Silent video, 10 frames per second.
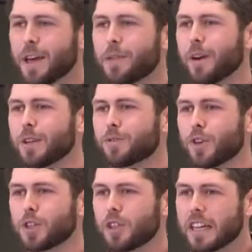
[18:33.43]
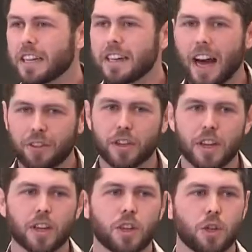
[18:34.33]
there is virtually
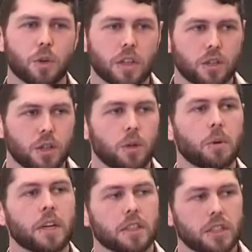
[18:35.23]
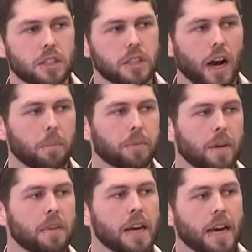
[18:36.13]
nothing you can do to stop them.